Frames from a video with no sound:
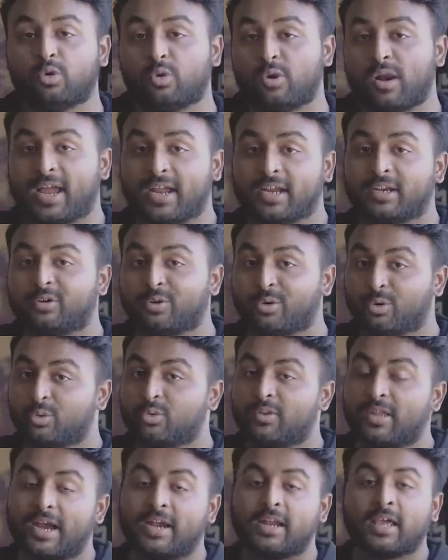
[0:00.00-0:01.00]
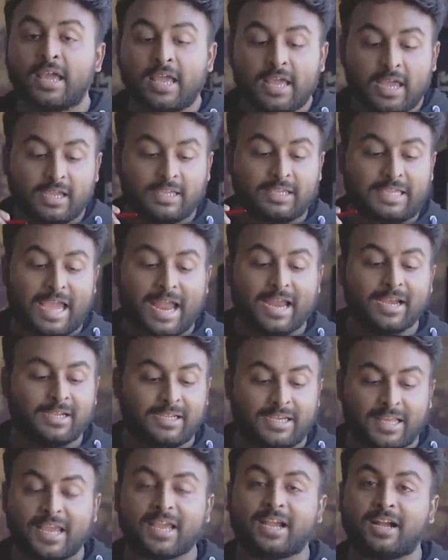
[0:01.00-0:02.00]
who like to do that,
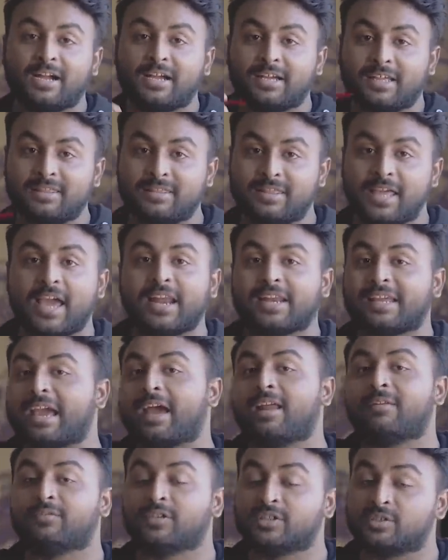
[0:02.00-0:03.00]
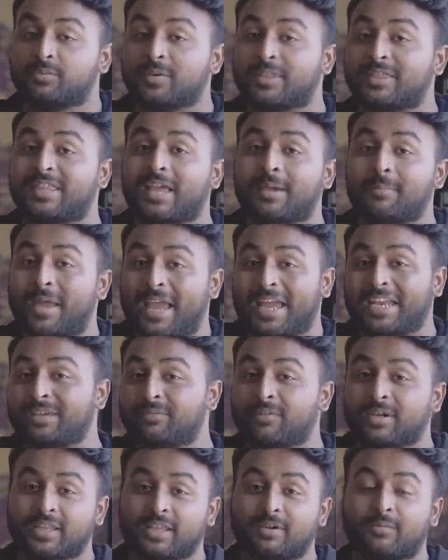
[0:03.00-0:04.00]
can take their canvas with them
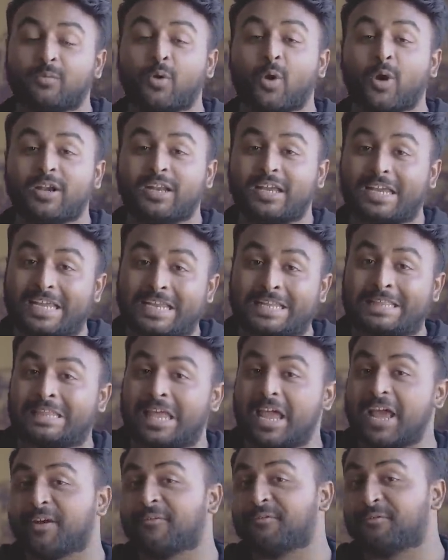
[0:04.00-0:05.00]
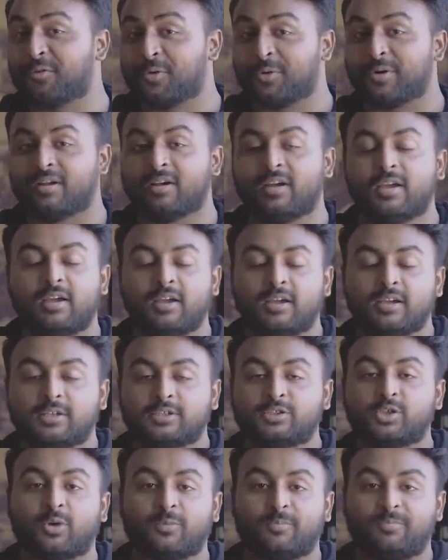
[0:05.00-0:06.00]
any way they want in their phone.
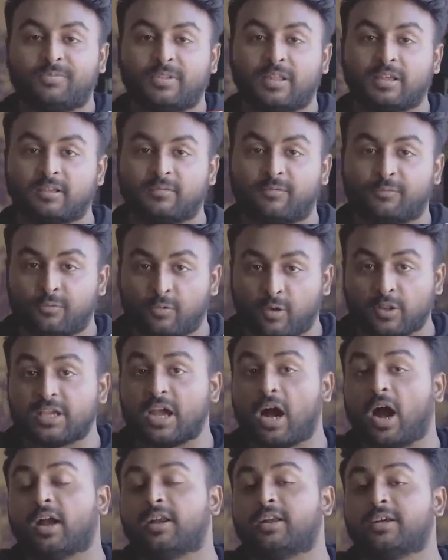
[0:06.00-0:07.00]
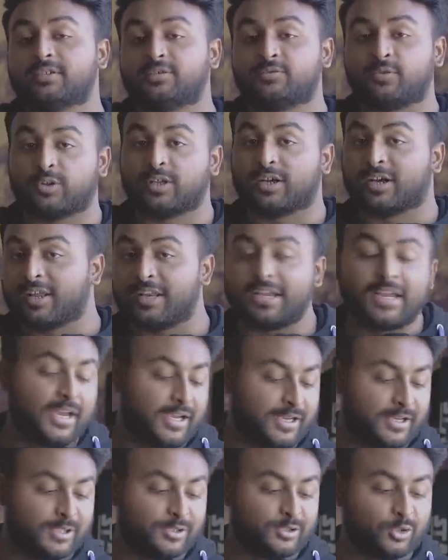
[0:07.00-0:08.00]
So for the artists, for the
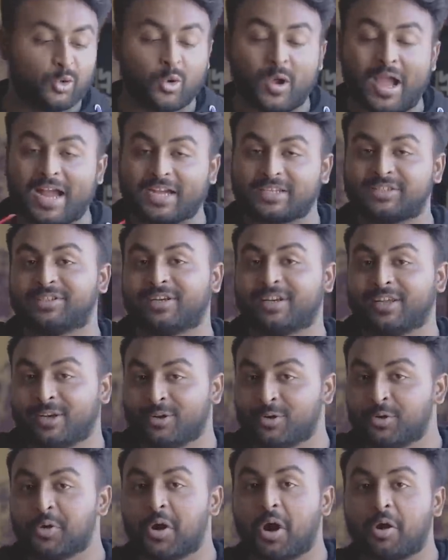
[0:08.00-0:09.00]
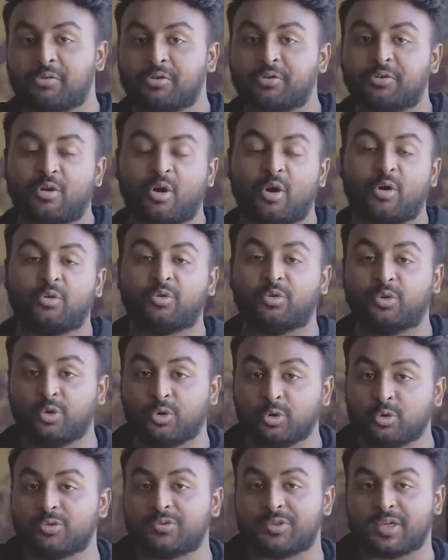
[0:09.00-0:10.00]
creators who actually know how to draw, who
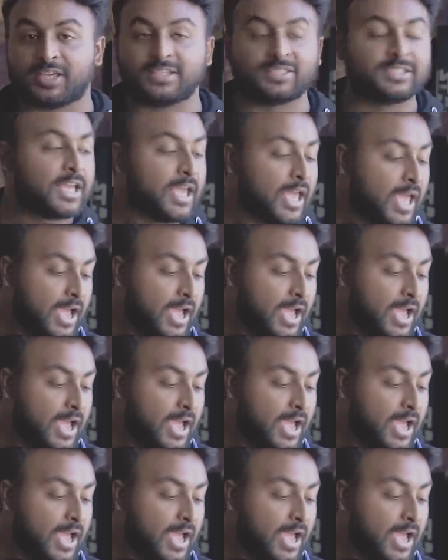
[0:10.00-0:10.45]
do things,